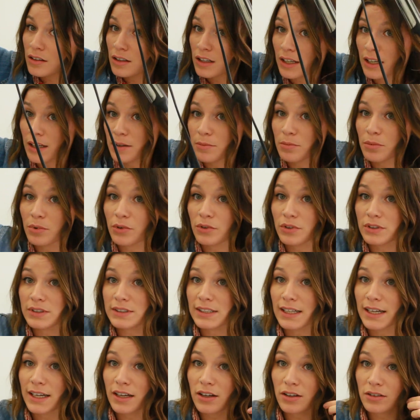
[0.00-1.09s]
Okay, pull it
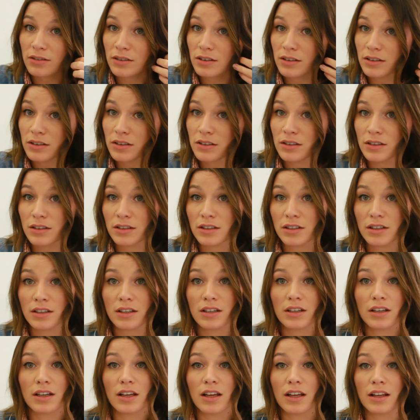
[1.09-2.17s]
down
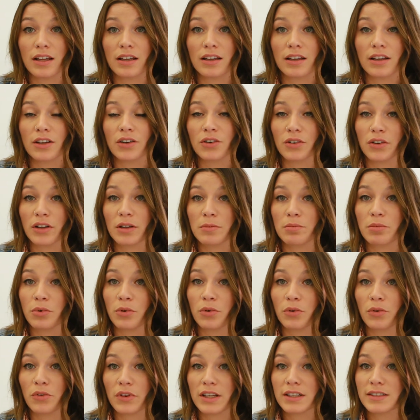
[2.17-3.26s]
and literally
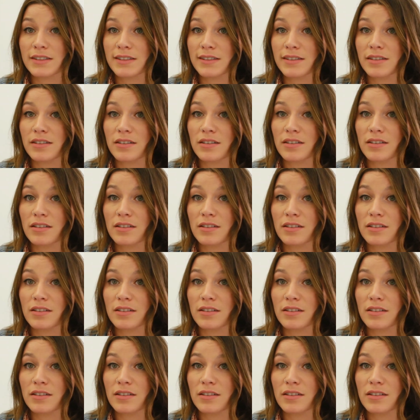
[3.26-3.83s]
pull this.